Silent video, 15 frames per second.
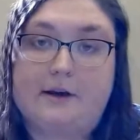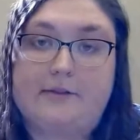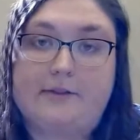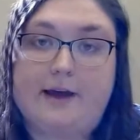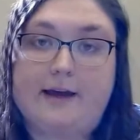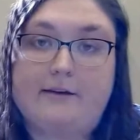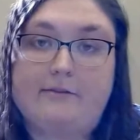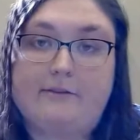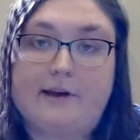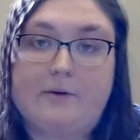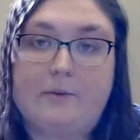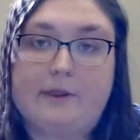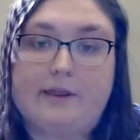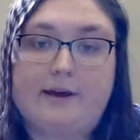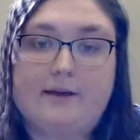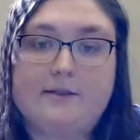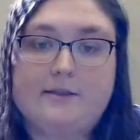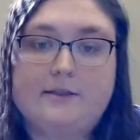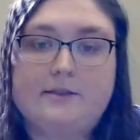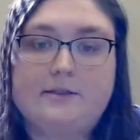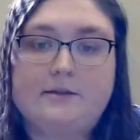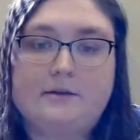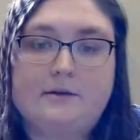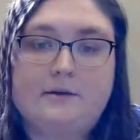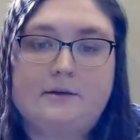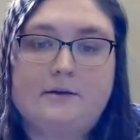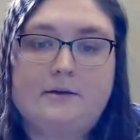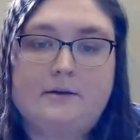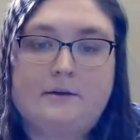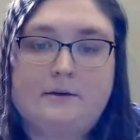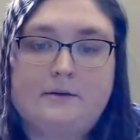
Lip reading: in on that event with us.